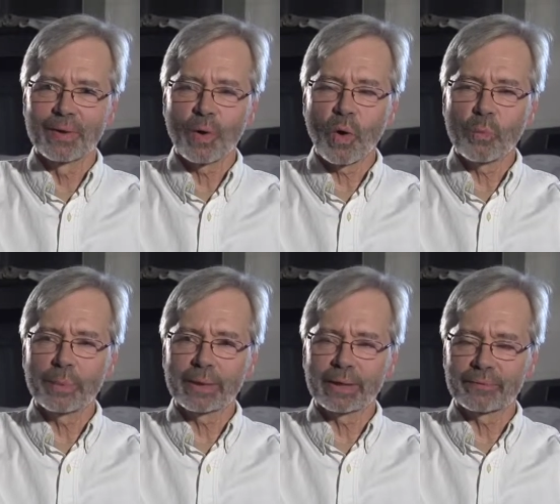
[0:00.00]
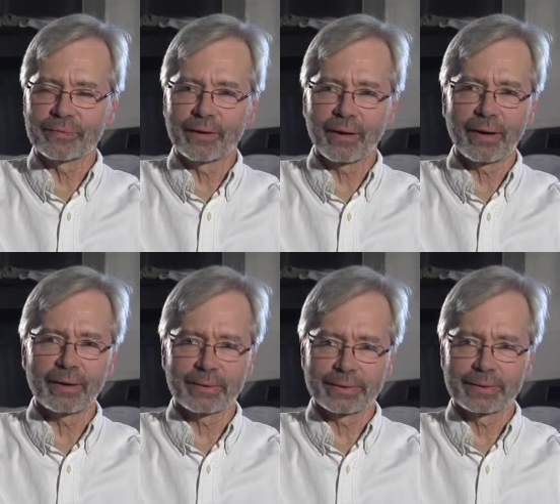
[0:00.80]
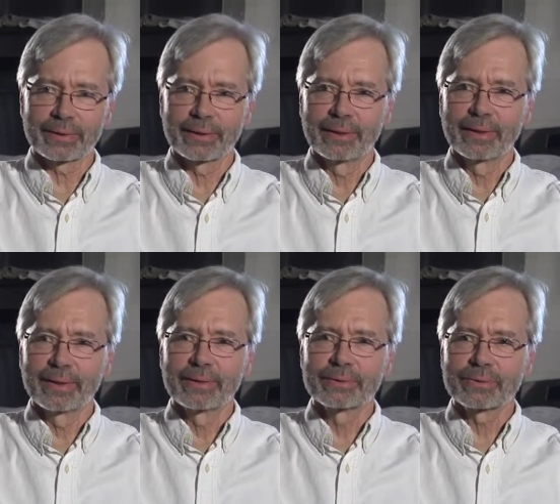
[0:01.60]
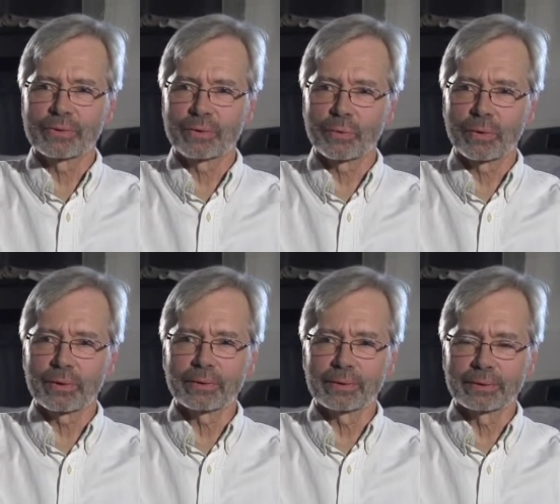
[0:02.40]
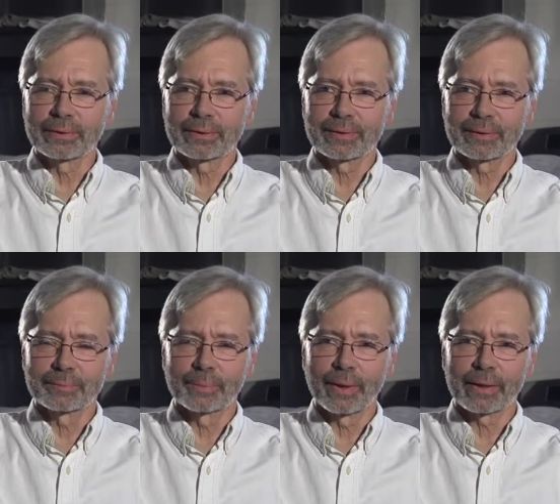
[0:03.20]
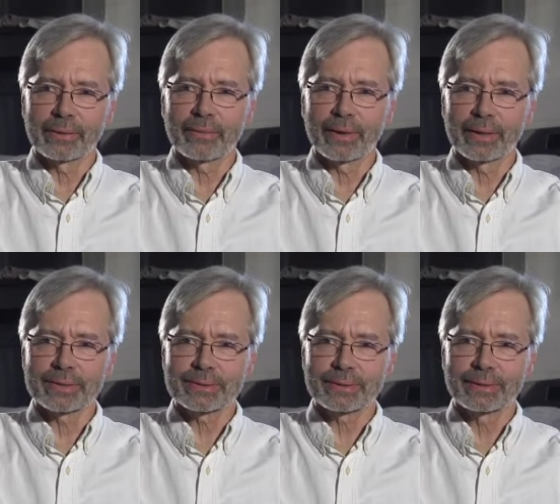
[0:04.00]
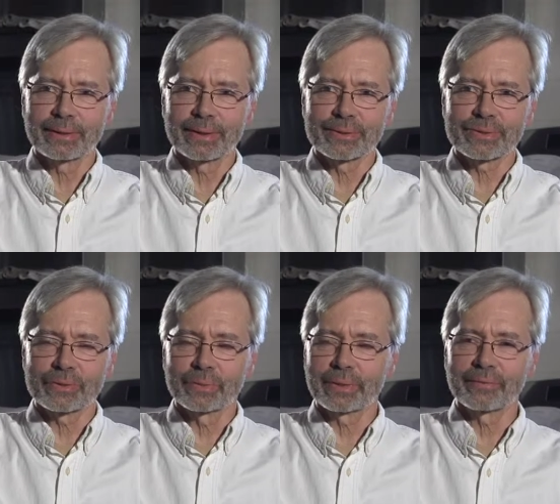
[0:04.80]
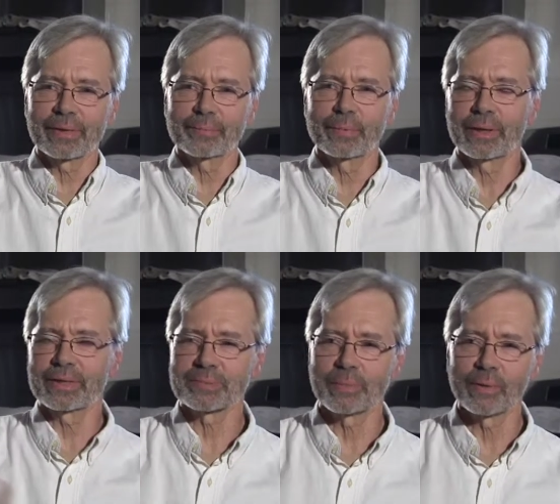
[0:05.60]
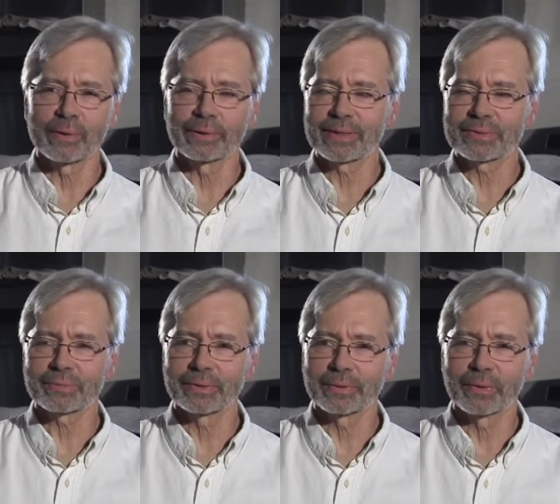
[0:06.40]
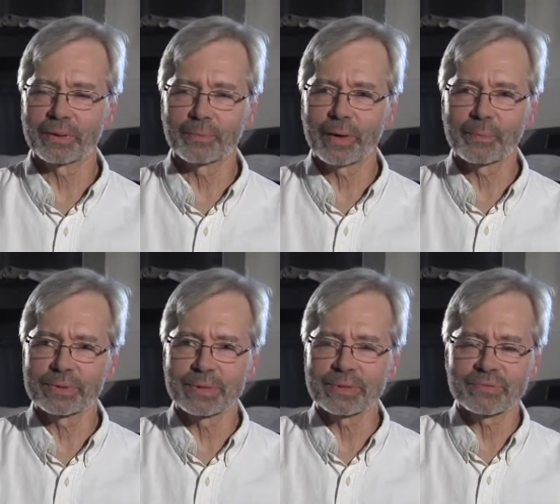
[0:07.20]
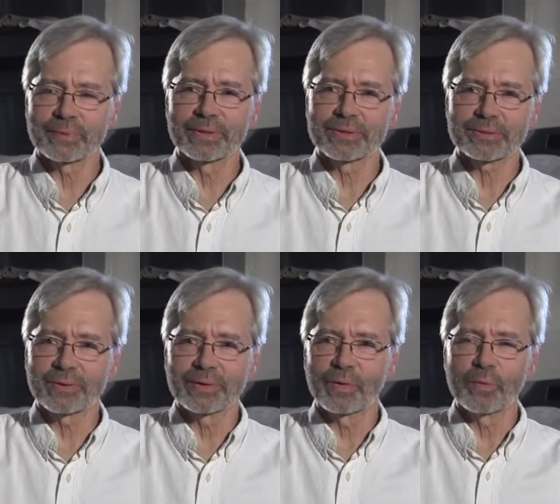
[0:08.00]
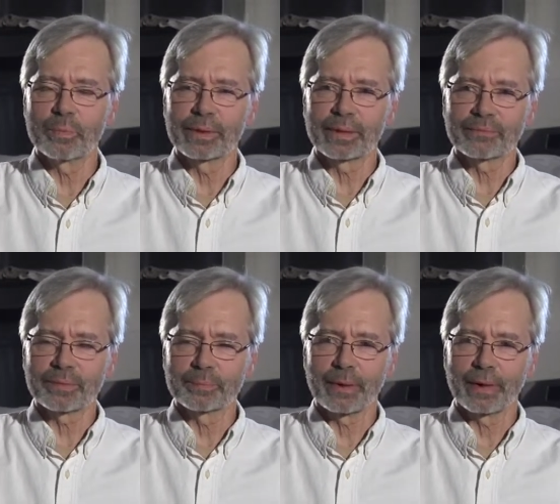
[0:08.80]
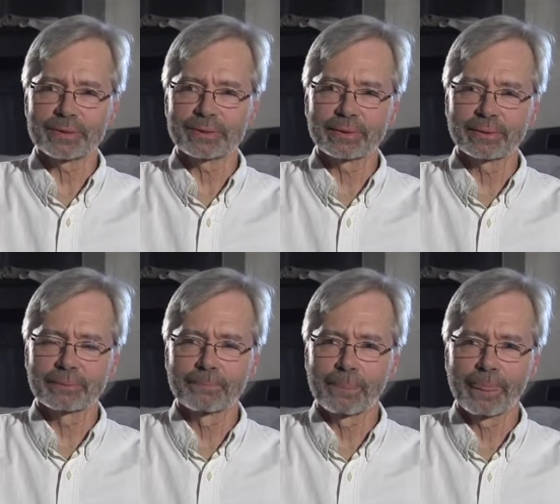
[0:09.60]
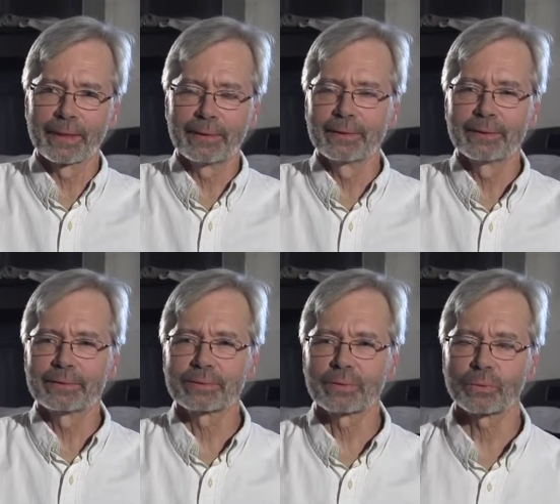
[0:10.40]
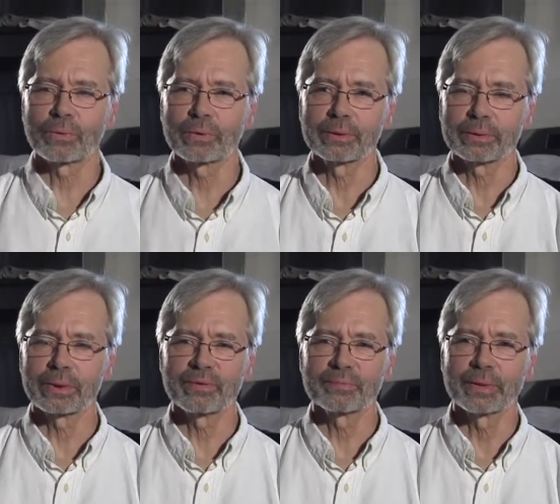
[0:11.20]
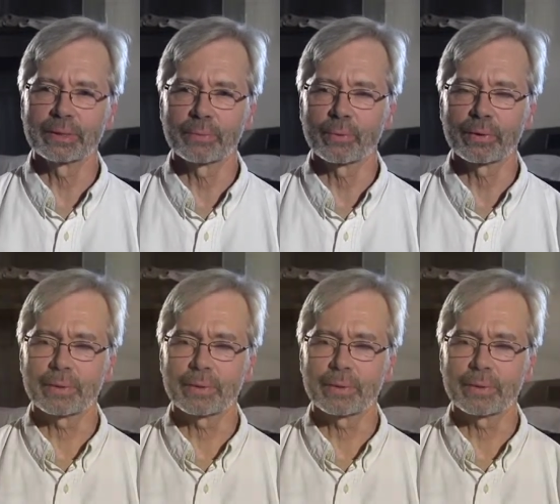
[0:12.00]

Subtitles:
opening of the heart to the world by Christ. And so whenever that bread is broken, that's what it represents for me, this great opening of compassion to the world, love being poured